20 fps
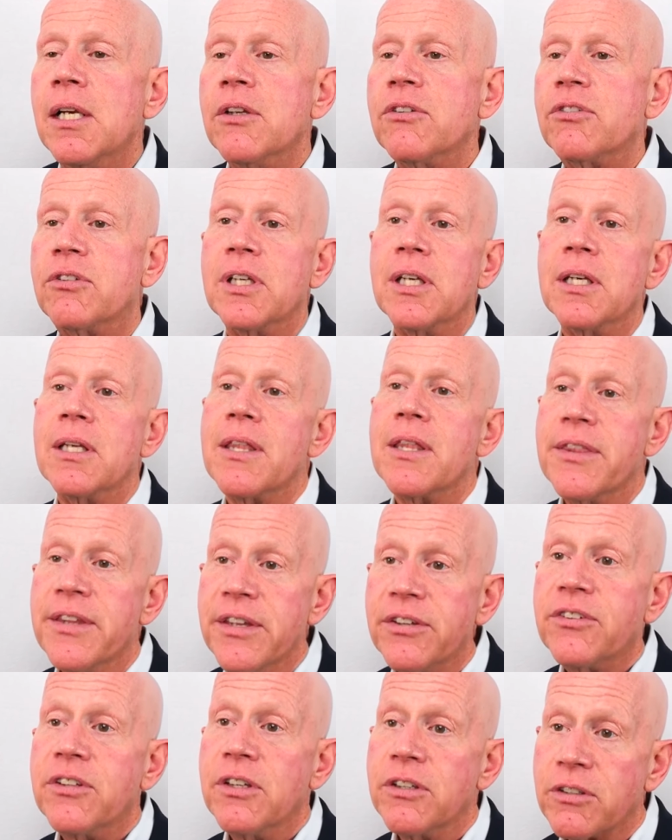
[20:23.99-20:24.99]
See,
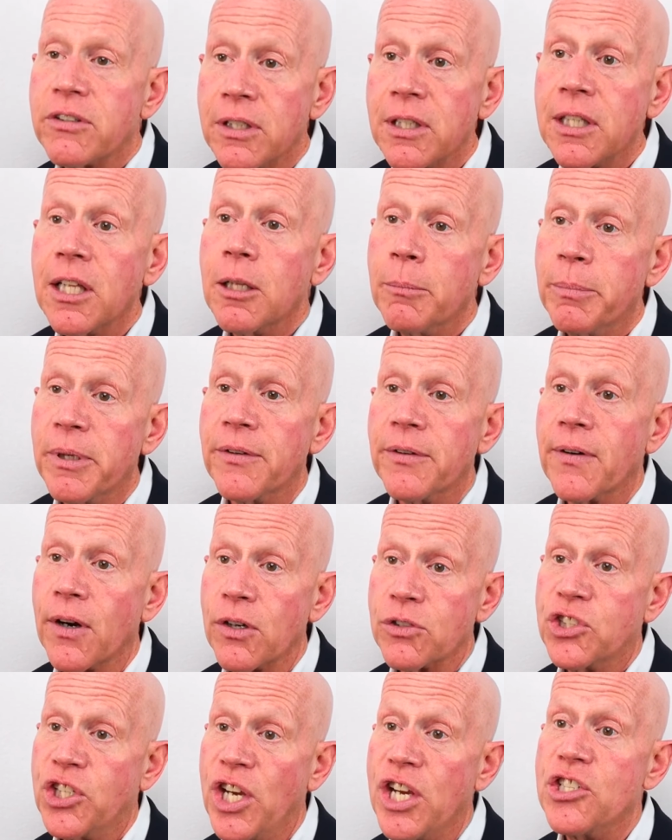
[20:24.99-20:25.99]
this is a little bit of
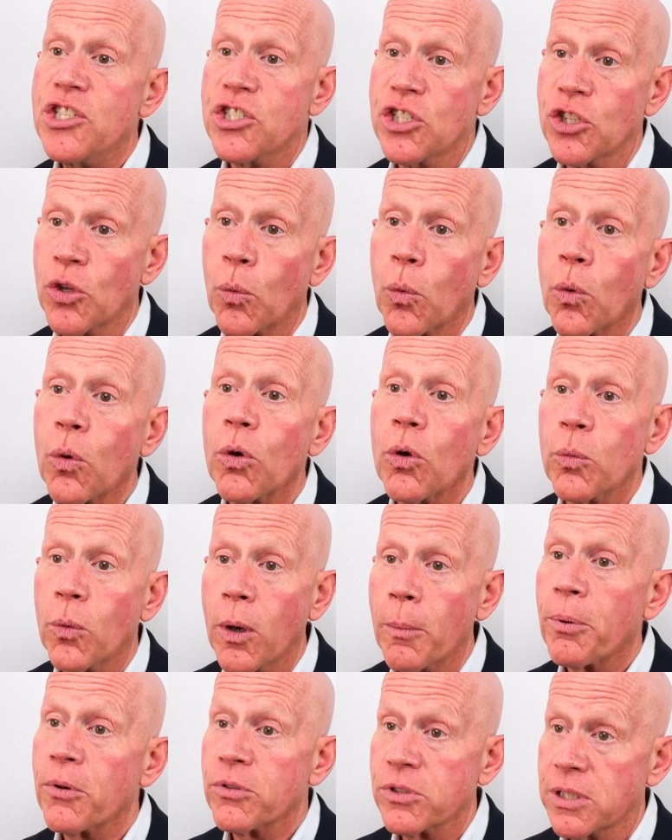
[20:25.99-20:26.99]
our changing the world
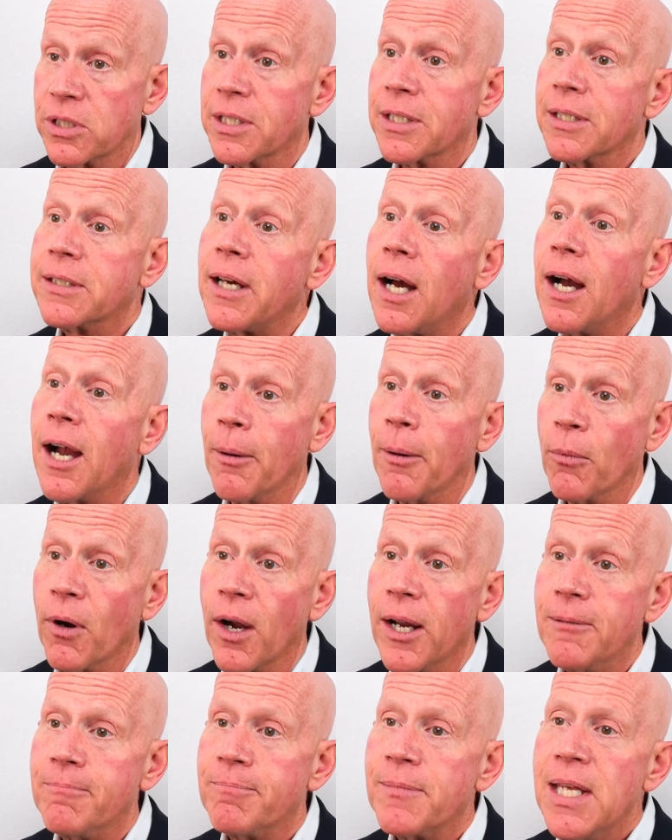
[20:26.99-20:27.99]
one person at a time,
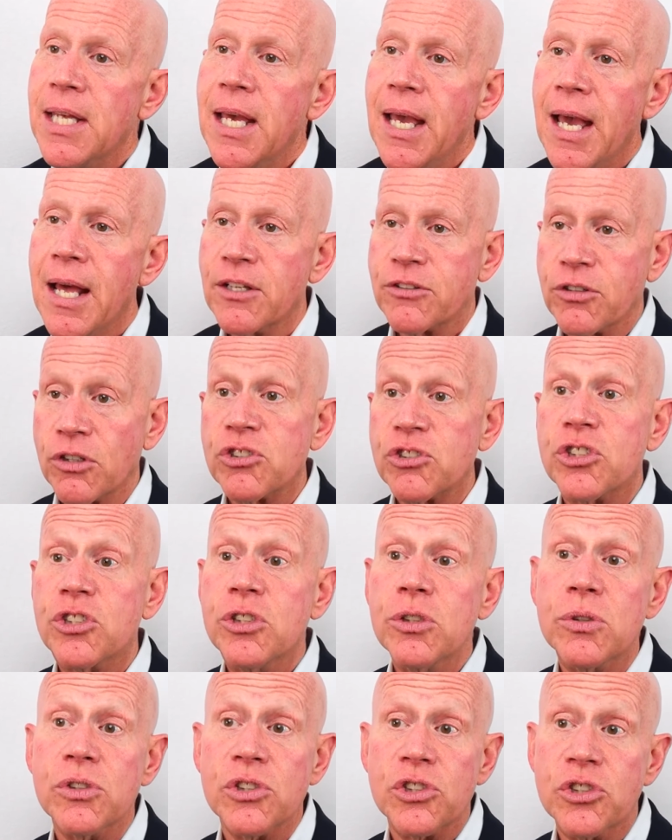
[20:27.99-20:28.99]
right? And it's our
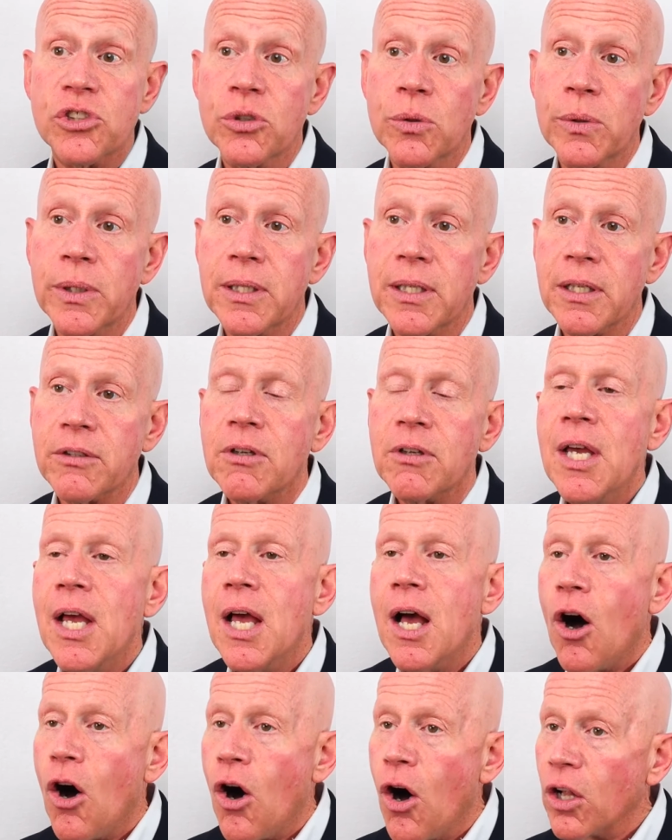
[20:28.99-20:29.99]
students doing this.
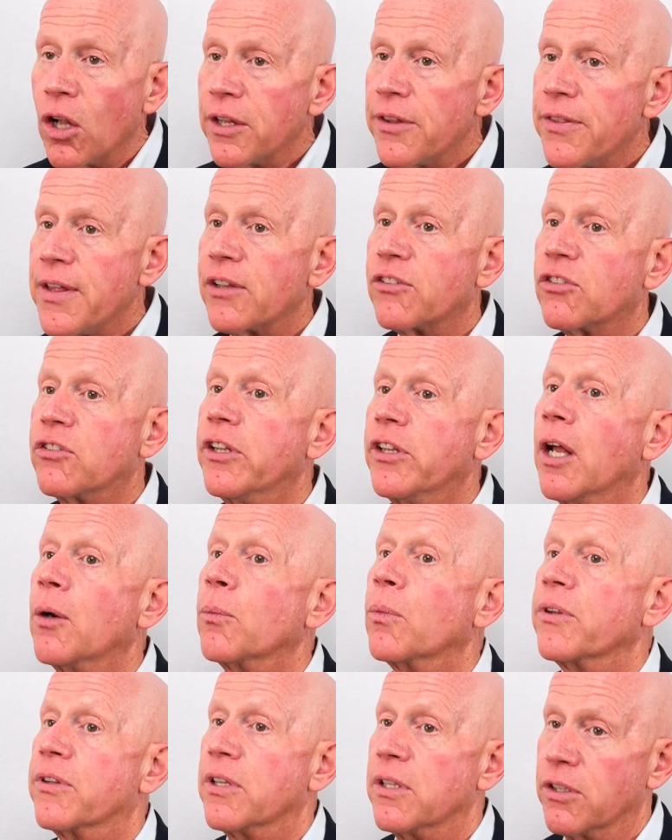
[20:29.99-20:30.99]
All of that's
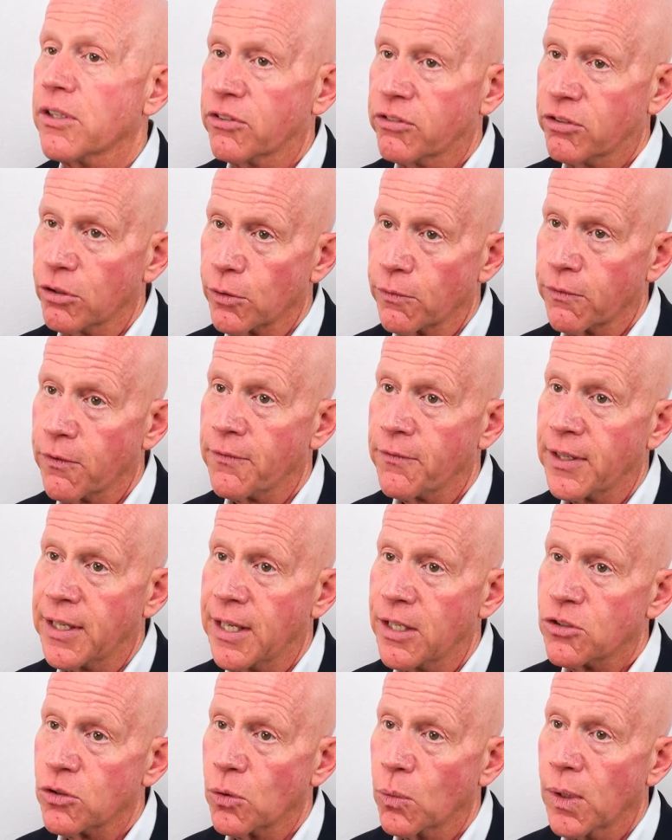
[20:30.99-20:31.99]
done within the Center for
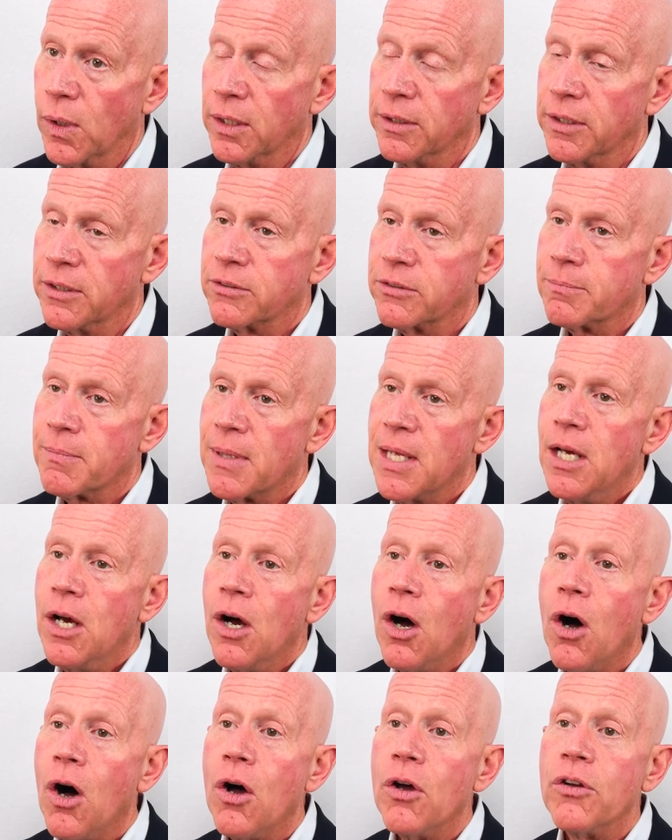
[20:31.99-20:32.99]
Financial
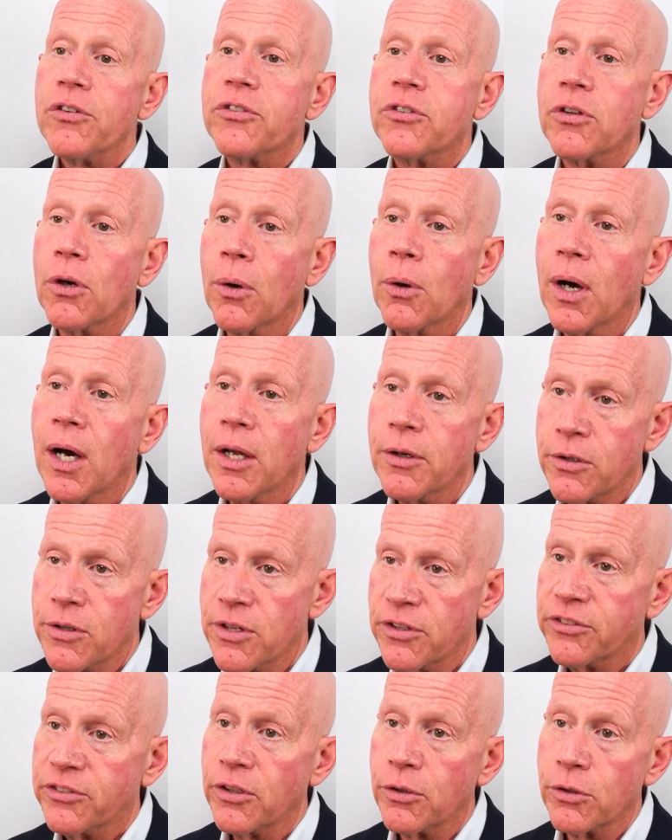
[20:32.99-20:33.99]
Wellness. Also under
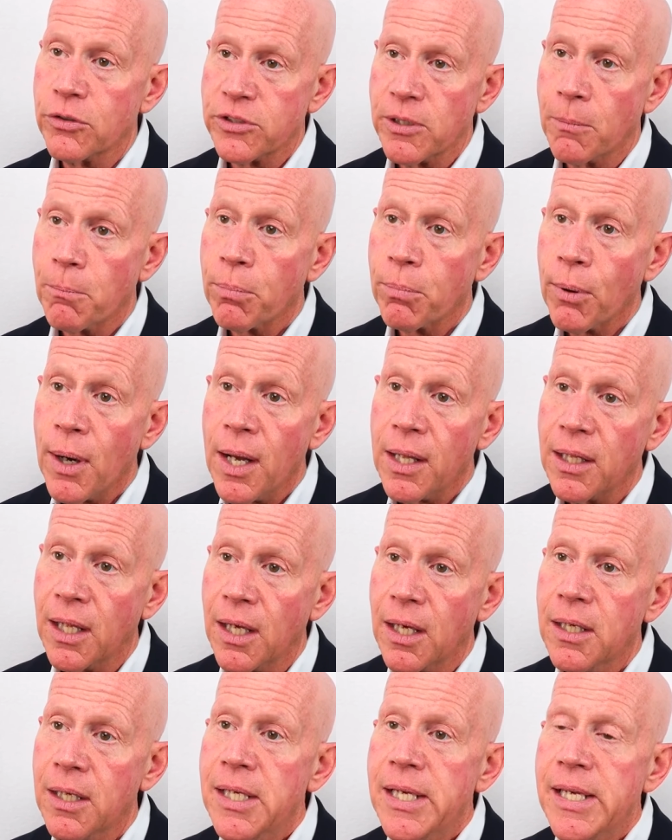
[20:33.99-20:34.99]
the center's umbrella